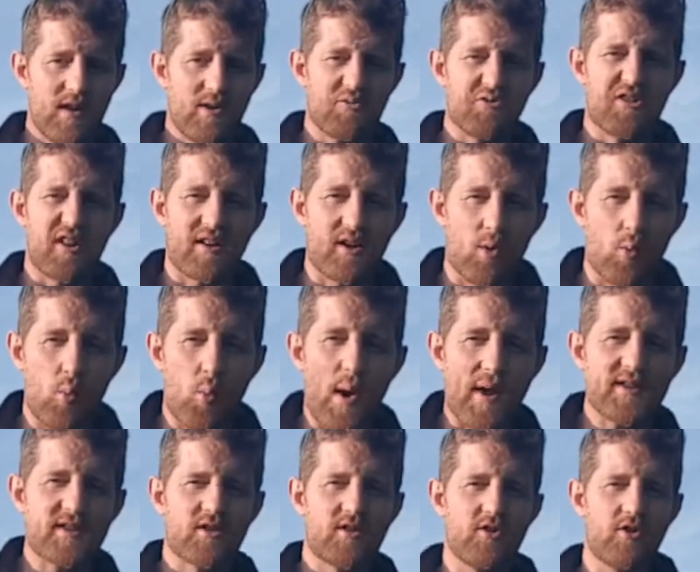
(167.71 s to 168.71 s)
It was like a
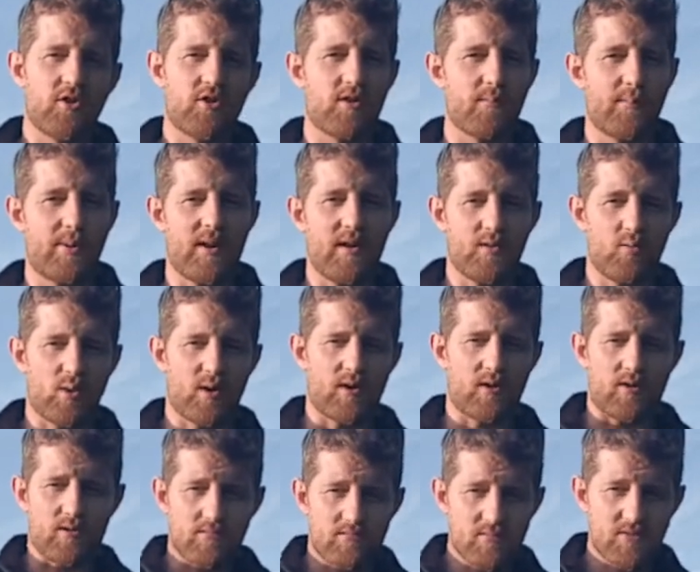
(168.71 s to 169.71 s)
Western European
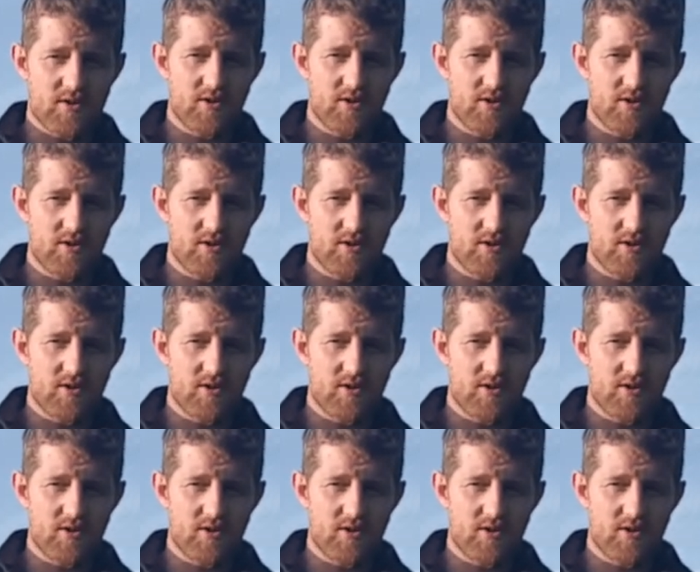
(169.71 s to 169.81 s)
winter.